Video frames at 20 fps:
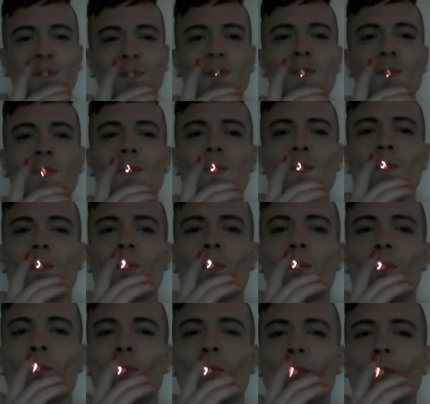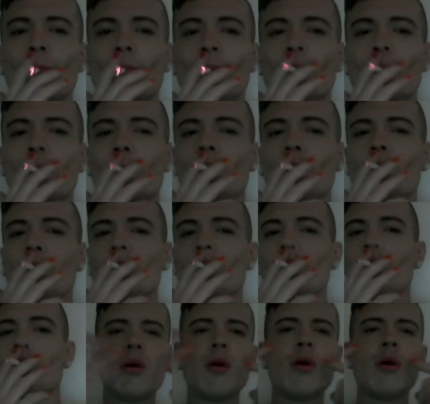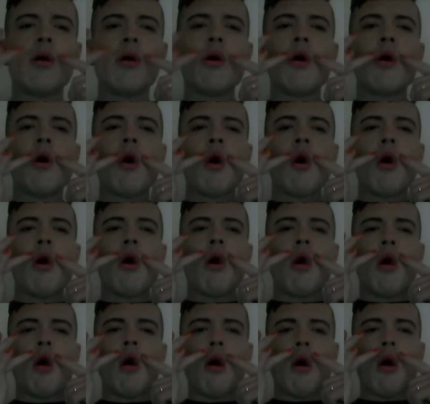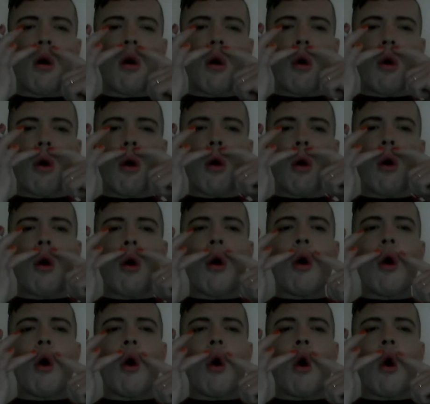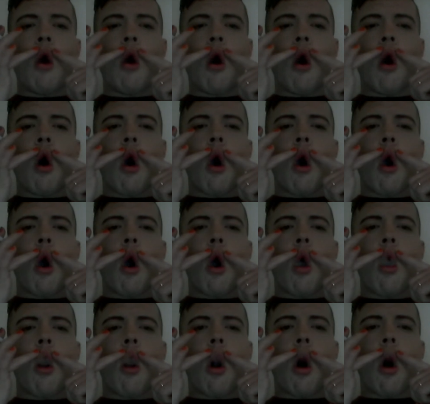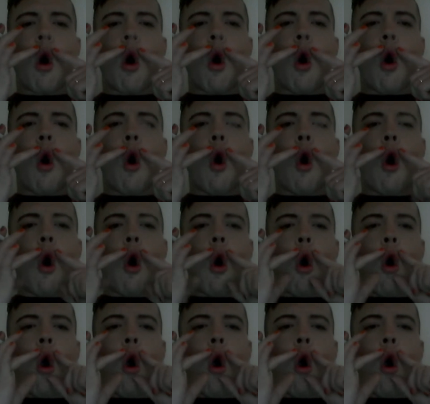Nobody speaks.